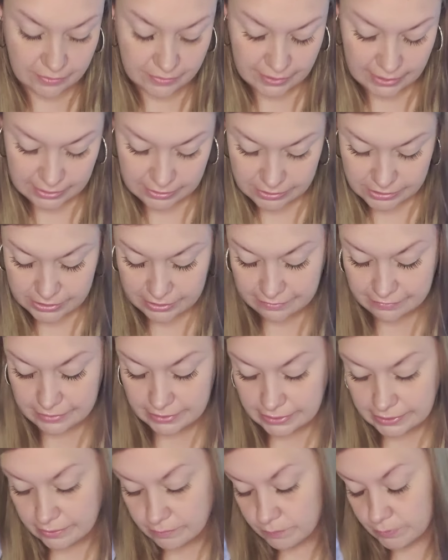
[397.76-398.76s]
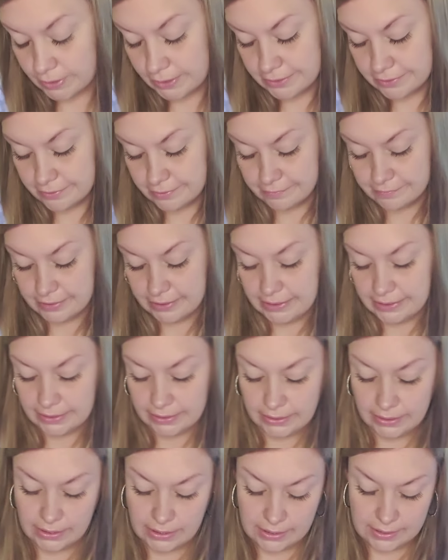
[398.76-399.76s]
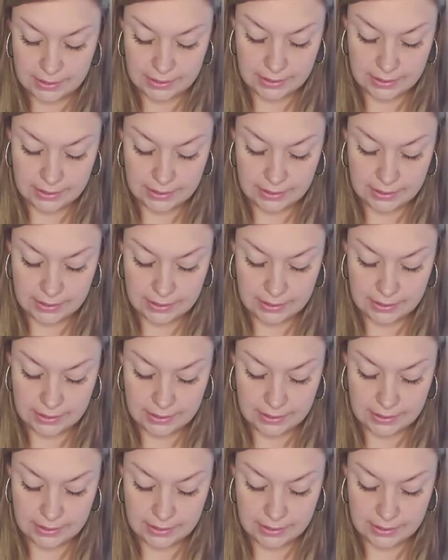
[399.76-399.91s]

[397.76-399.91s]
earth energy over here, water over here.